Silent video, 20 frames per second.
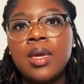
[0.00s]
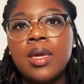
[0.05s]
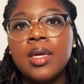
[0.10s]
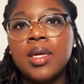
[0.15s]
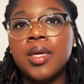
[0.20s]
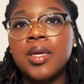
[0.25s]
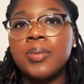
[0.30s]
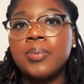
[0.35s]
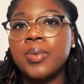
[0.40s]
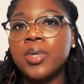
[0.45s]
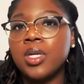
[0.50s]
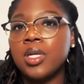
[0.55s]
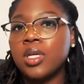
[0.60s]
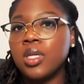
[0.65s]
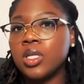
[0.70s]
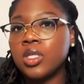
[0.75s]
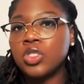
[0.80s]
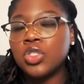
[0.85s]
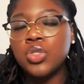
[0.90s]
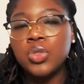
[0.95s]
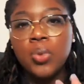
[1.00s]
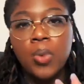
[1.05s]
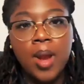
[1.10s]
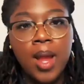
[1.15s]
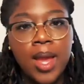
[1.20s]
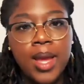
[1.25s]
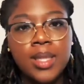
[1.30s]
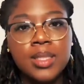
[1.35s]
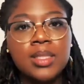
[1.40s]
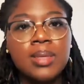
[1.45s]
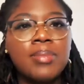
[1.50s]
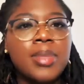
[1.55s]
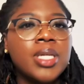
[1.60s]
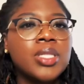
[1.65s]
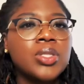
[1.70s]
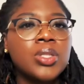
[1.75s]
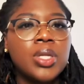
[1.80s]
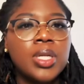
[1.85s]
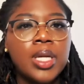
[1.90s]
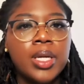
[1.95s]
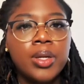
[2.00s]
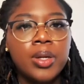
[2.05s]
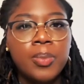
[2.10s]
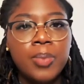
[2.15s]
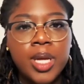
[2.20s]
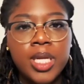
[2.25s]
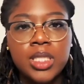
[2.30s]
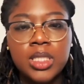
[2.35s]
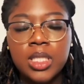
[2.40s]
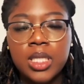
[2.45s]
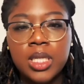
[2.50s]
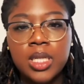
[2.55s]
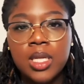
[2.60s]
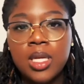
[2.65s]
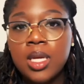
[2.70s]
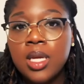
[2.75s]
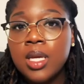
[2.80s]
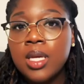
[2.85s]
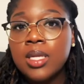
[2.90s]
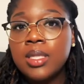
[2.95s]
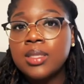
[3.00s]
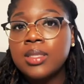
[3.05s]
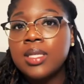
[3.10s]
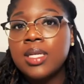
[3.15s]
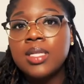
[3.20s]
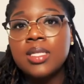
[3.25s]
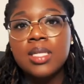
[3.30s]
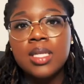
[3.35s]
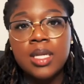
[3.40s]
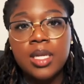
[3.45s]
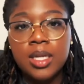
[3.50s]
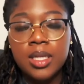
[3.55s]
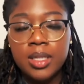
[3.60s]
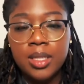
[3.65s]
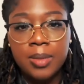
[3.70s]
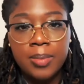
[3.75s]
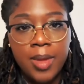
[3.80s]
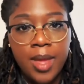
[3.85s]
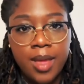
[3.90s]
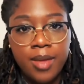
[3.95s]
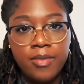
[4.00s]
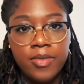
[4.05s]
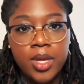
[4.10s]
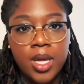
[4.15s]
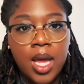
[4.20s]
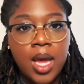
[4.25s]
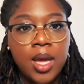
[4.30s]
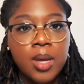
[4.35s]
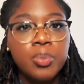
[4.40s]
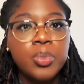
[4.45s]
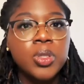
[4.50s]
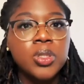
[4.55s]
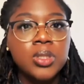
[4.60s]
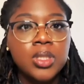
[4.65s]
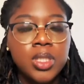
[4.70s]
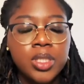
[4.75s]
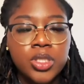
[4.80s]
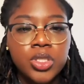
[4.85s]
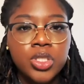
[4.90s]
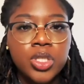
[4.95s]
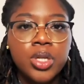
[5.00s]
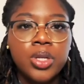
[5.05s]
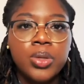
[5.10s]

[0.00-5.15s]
Keeping track to make sure that your patient doesn't end up having hypotension.